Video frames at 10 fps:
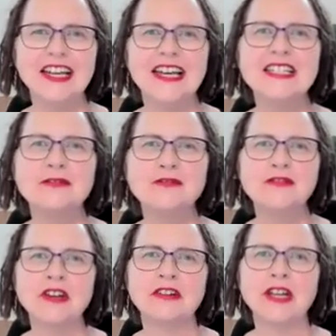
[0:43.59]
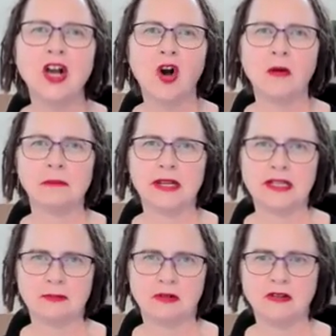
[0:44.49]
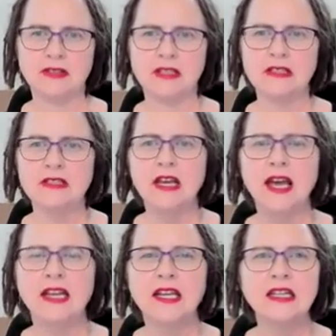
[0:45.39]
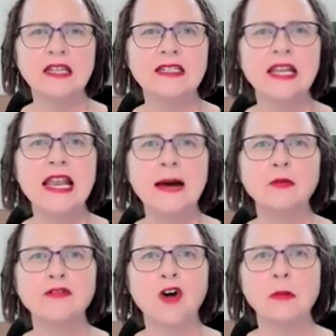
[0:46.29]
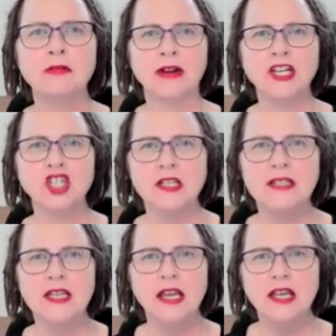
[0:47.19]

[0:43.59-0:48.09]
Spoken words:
It's a very complex process and it needs a number of operations.